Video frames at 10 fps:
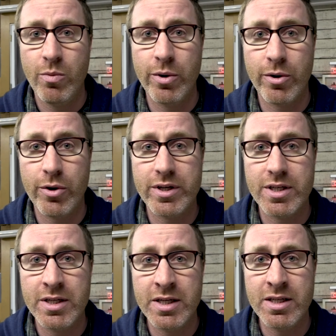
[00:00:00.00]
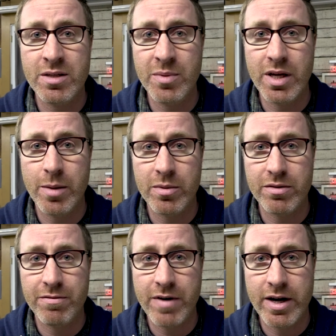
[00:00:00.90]
we were going to need to be able to
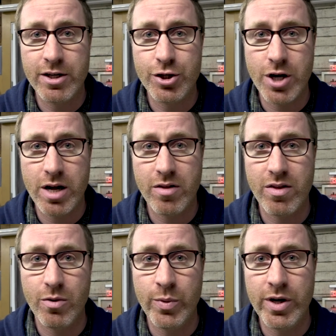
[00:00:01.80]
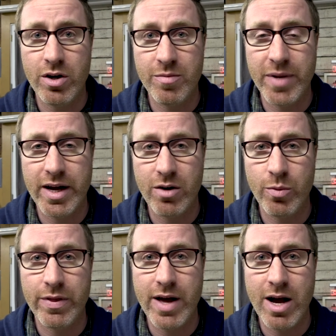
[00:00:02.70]
find shots that we could make
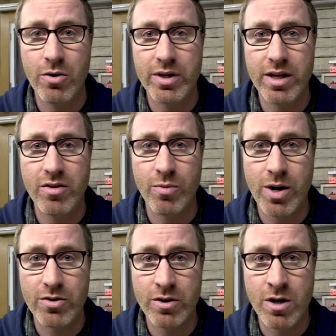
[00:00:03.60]
without kids around at